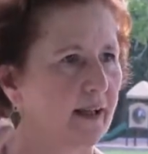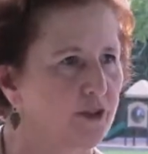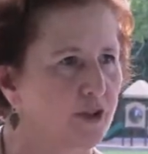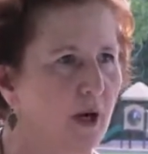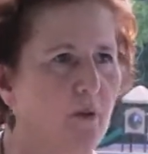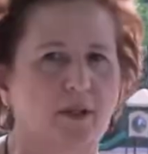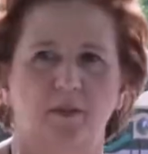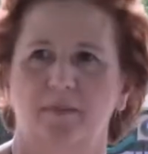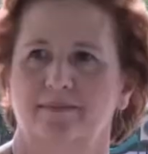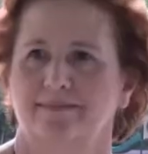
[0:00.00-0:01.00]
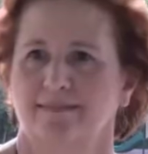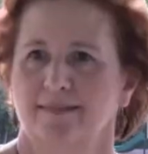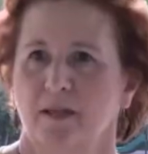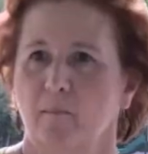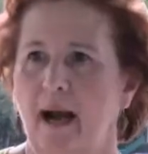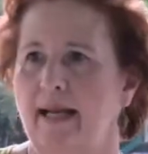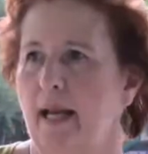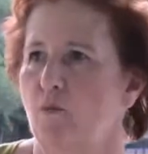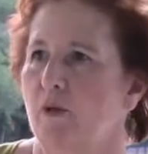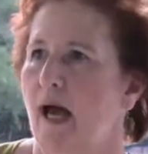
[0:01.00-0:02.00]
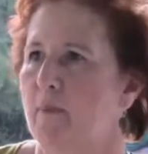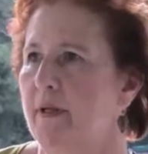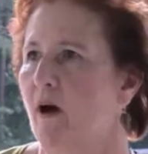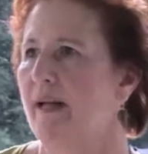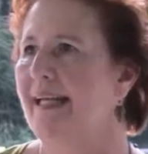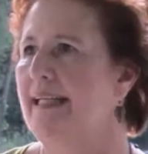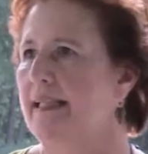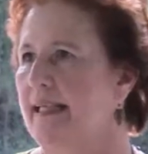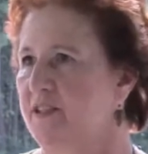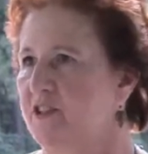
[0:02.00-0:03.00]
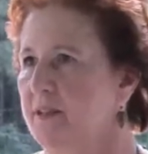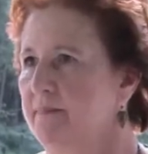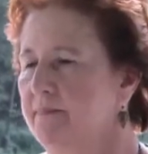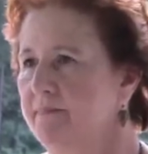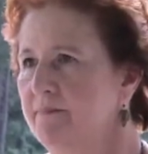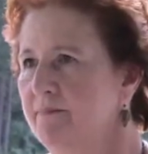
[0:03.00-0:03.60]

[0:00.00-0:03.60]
And they'll show you. My name will not be on any list.